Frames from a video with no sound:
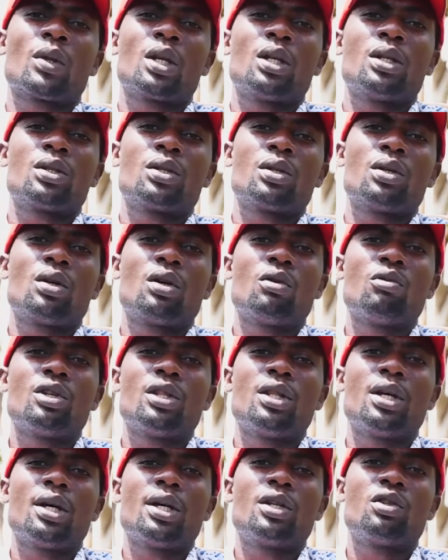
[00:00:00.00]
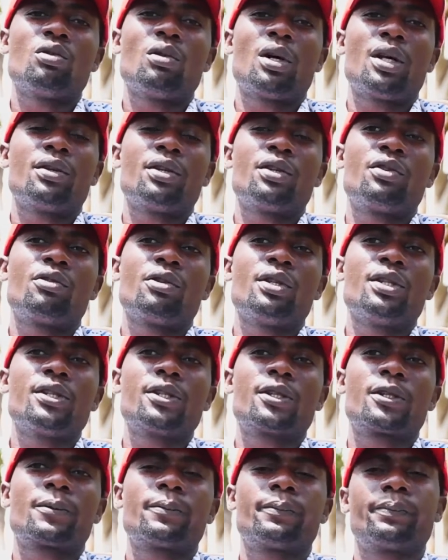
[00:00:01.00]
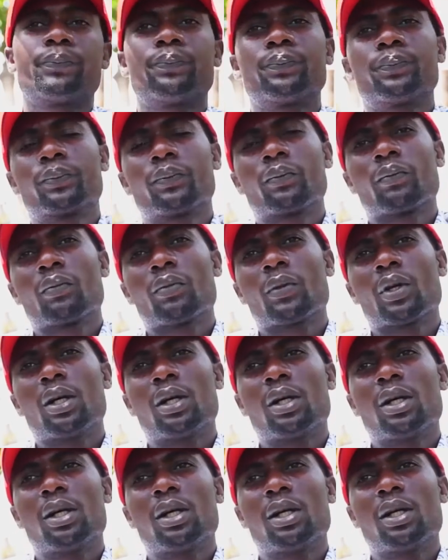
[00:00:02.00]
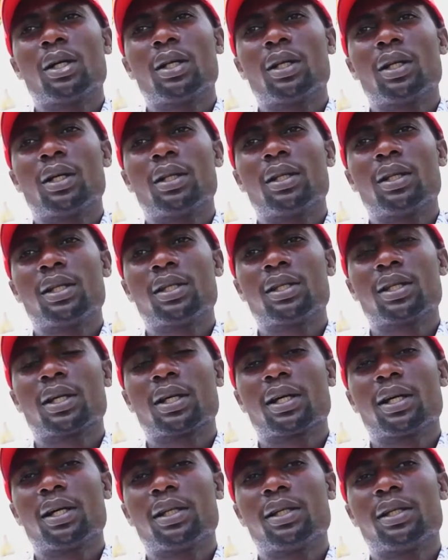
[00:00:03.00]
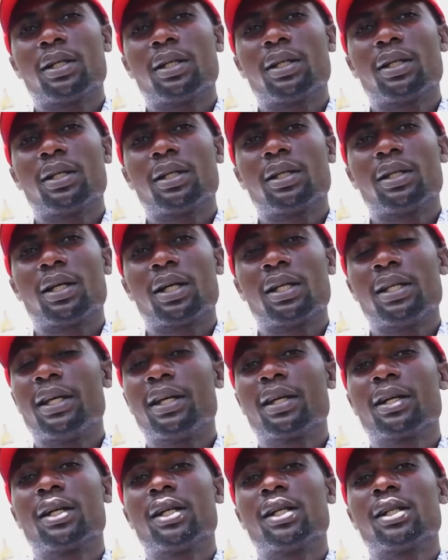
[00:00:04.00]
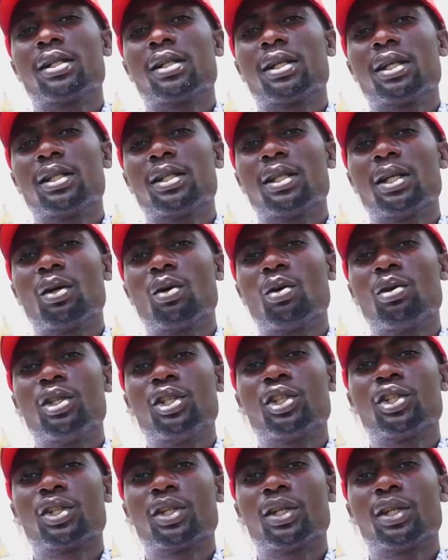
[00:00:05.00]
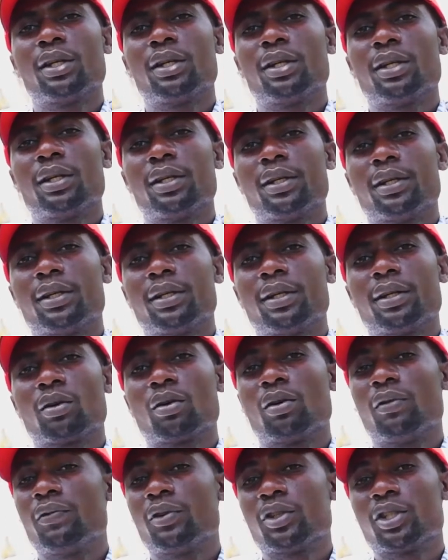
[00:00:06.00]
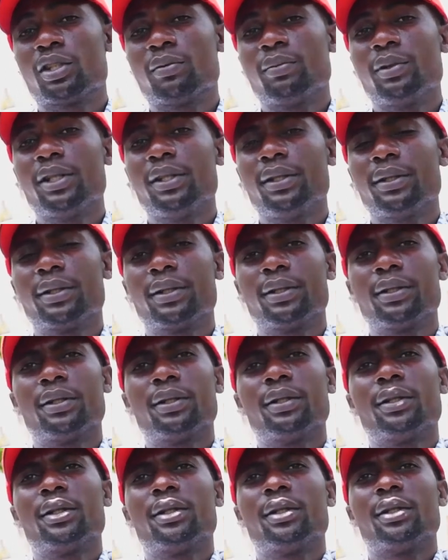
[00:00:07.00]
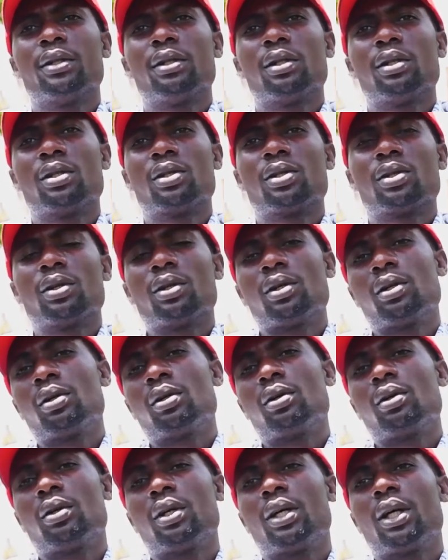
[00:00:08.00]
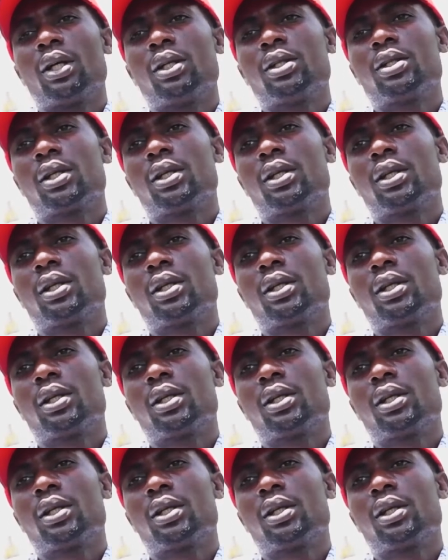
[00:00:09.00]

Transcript: So with 200 trees, that can an acre can hold it comfortably. So, and